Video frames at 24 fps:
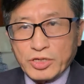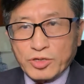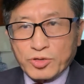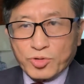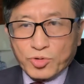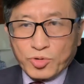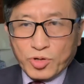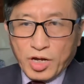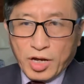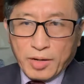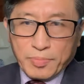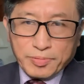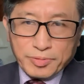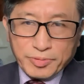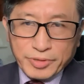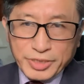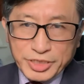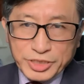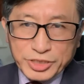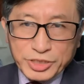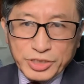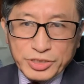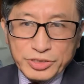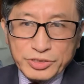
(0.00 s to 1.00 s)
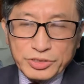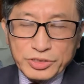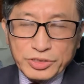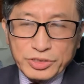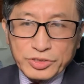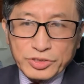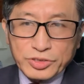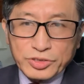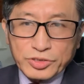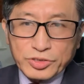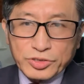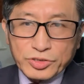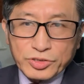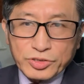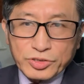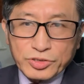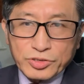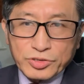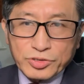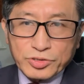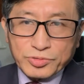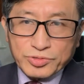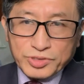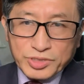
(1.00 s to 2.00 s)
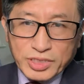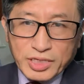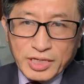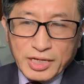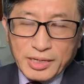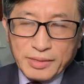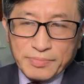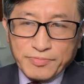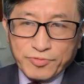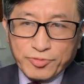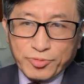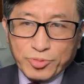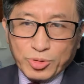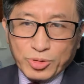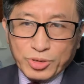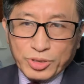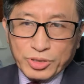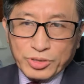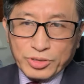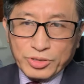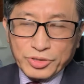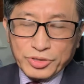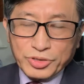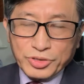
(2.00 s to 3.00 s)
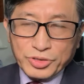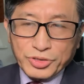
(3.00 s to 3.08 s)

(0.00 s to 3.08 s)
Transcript: or operation to set up for